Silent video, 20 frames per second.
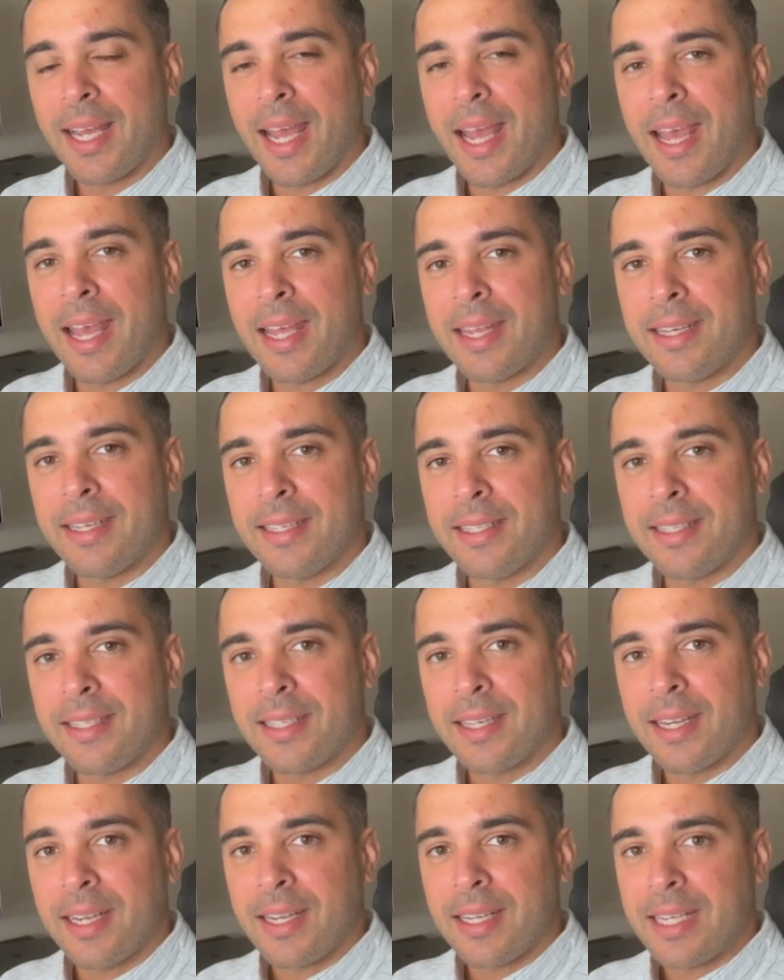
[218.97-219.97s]
And
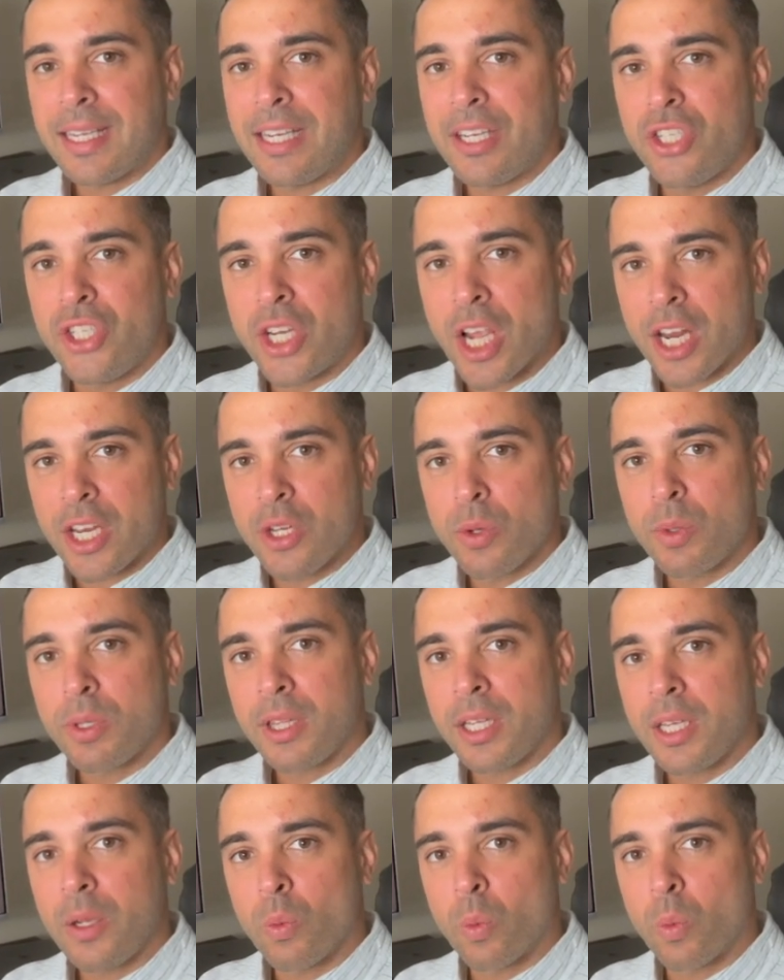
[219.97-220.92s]
he genuinely